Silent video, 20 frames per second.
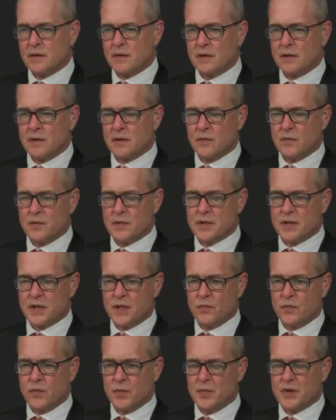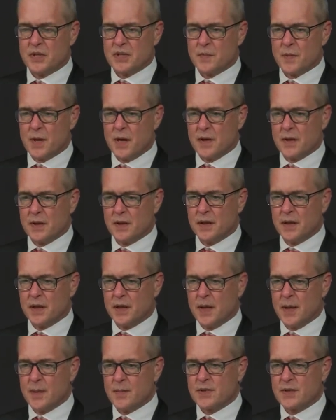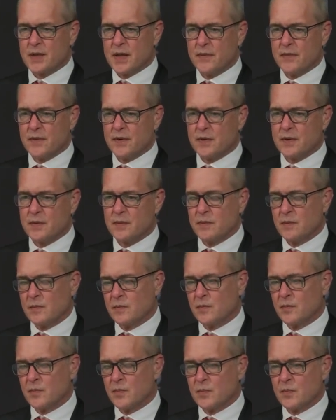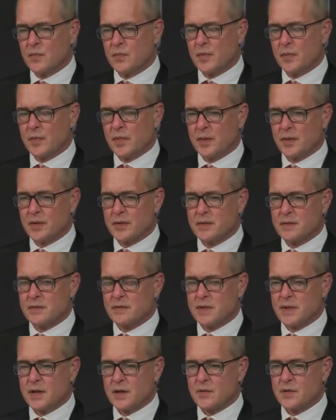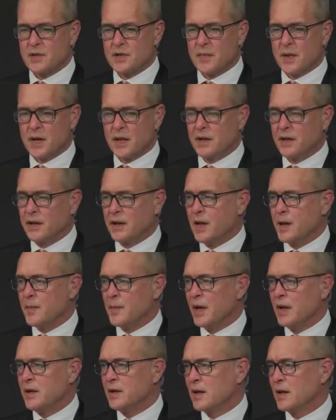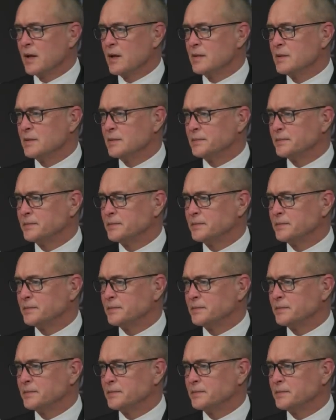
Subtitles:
You know, we said we'd be smiling in Game 7. We'll be able to say we're smiling in Game 8 now.